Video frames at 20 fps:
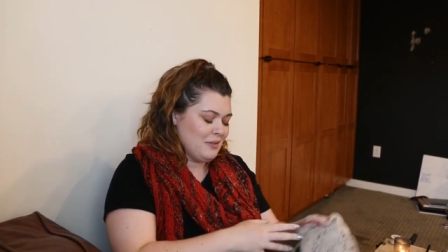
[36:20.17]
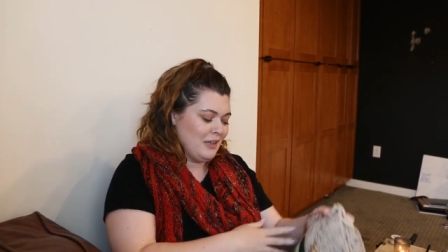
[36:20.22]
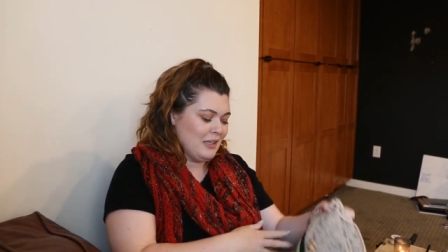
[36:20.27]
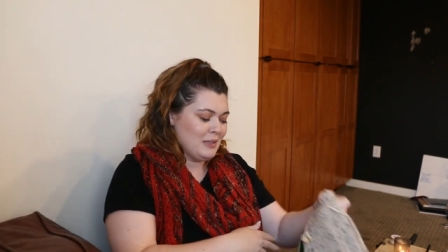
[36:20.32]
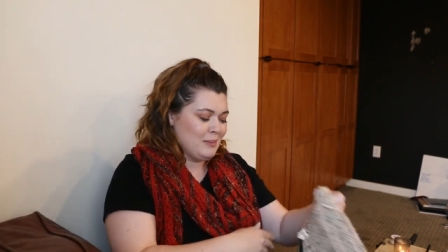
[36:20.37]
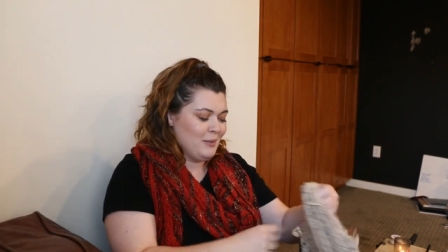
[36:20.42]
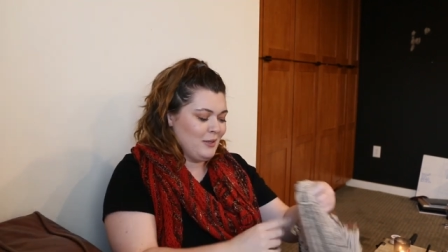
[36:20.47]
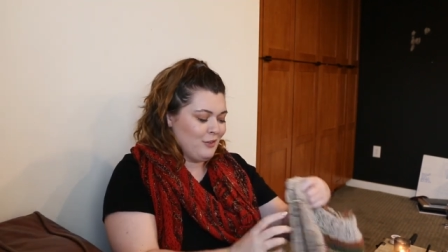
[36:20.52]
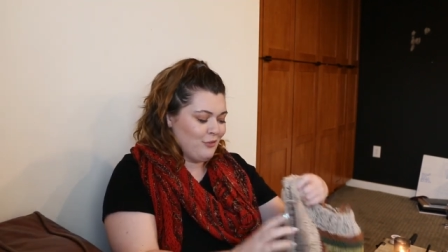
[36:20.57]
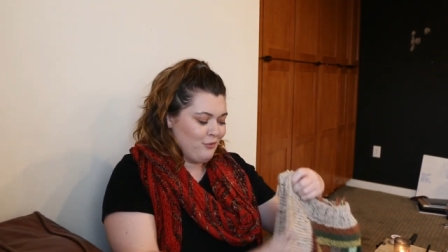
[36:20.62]

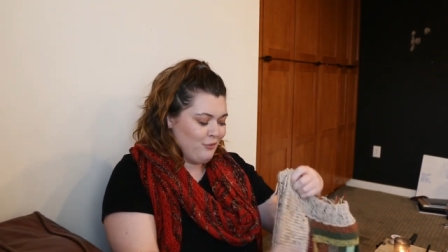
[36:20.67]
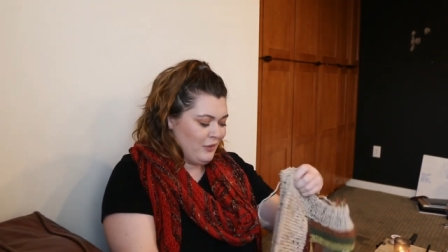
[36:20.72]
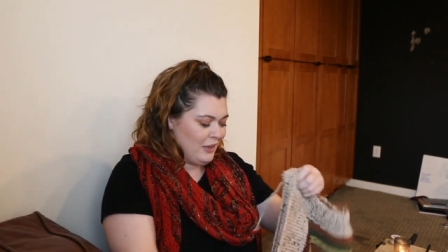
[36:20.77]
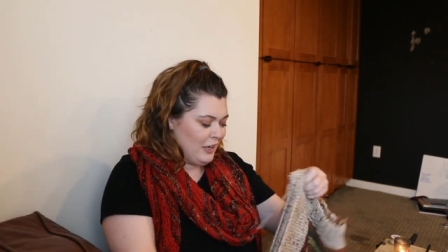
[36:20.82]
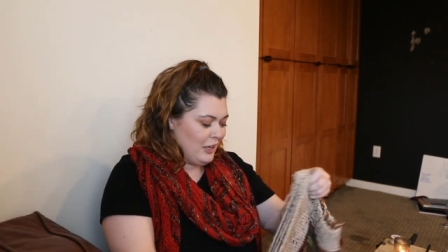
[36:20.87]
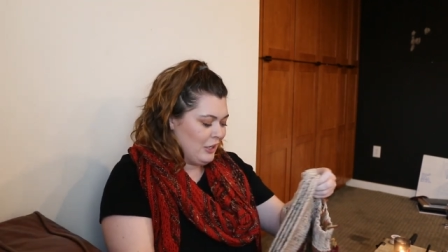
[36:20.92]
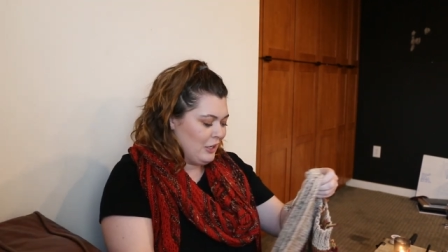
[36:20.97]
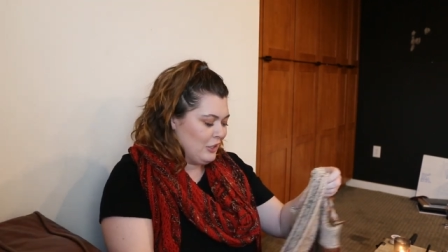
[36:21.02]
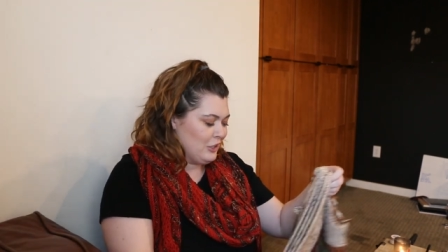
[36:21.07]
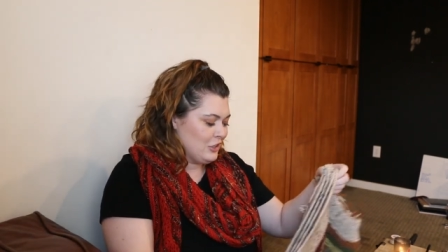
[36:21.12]
things being
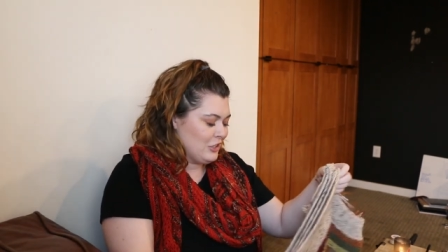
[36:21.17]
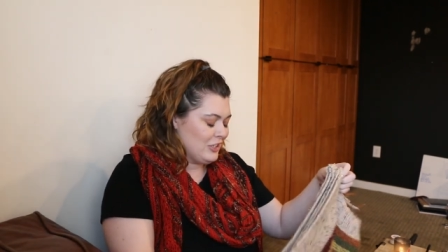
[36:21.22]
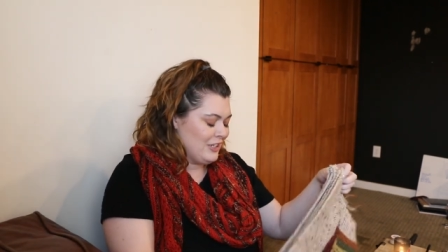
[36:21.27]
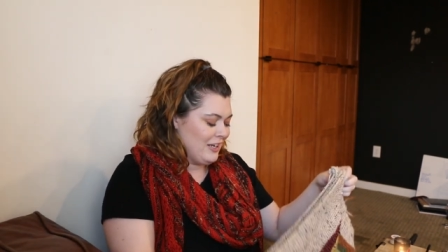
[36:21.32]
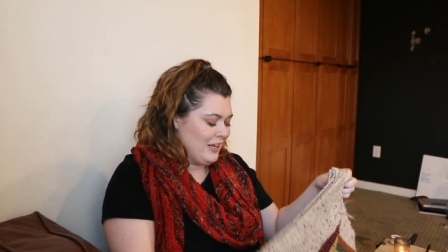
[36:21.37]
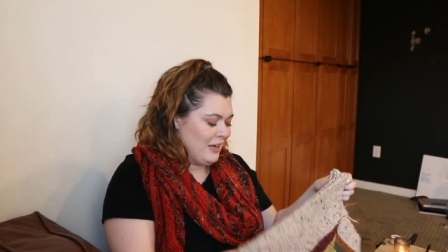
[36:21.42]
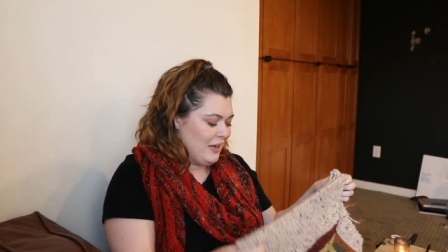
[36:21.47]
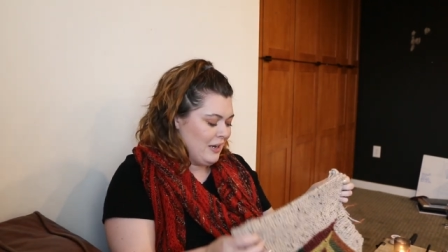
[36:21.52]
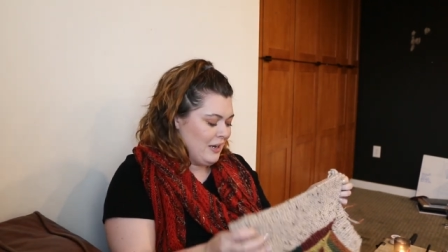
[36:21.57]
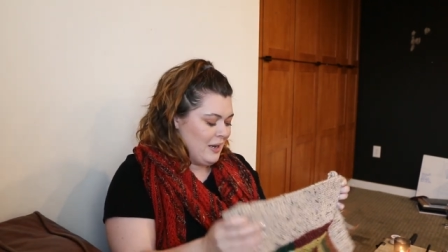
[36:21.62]
finished.
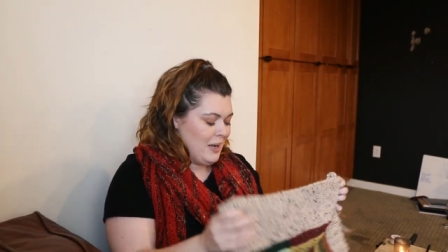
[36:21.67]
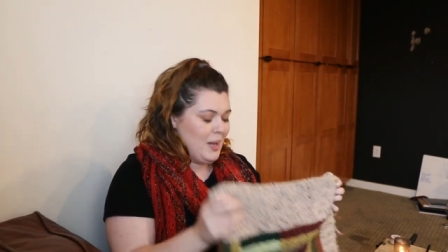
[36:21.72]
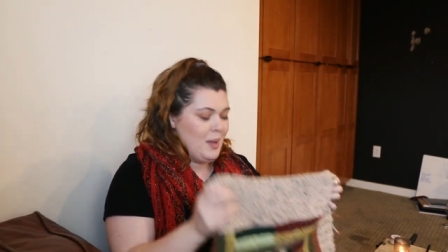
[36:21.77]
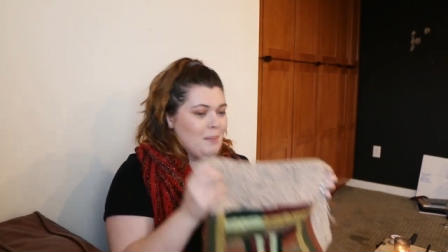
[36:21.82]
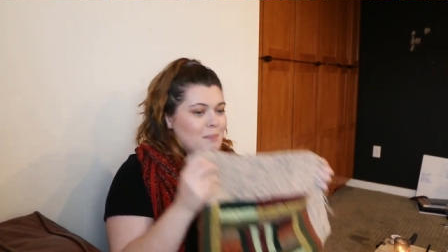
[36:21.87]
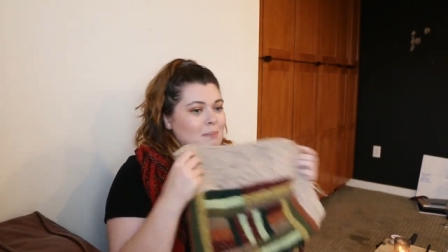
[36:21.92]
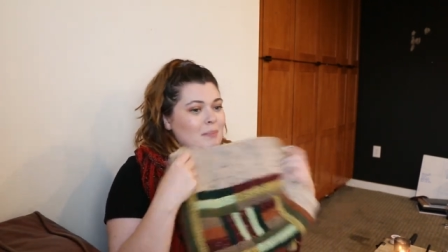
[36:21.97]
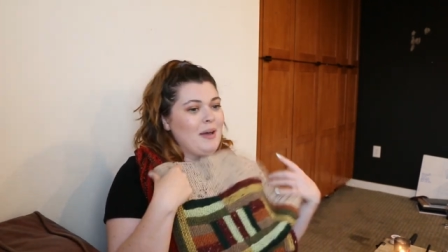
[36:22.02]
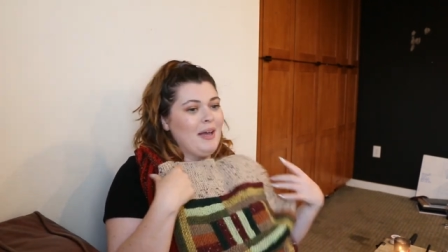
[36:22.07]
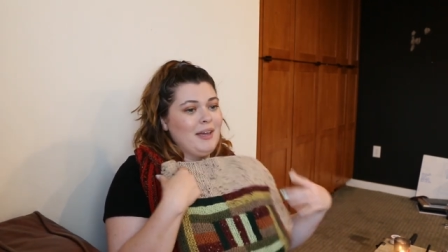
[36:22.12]

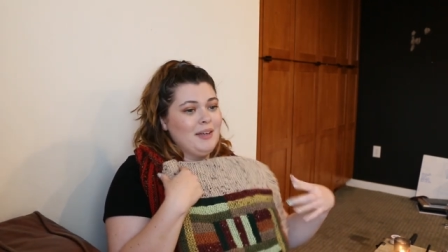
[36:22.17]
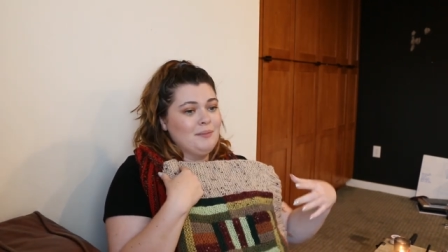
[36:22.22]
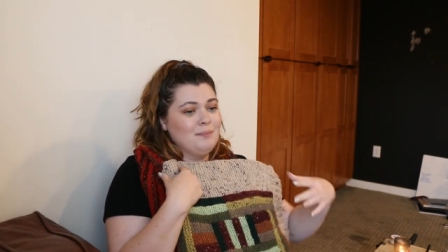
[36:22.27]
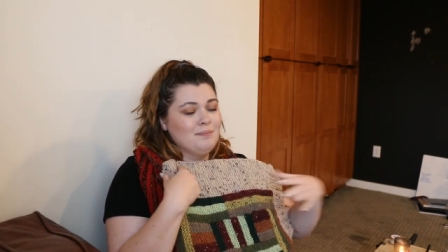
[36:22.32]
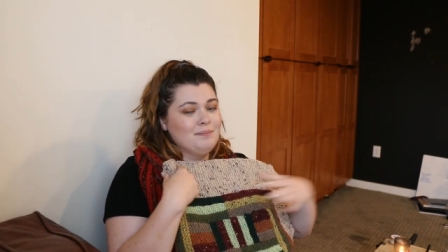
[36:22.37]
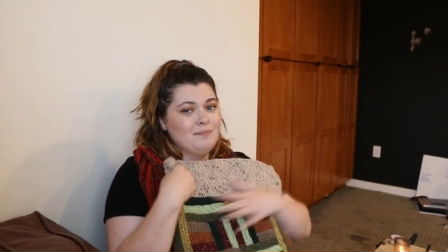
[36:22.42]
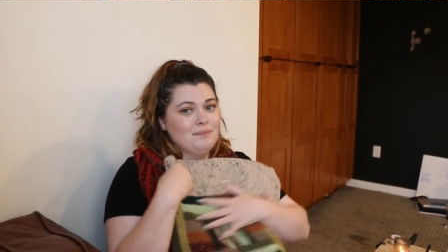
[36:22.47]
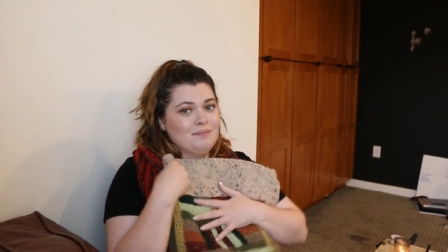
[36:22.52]
But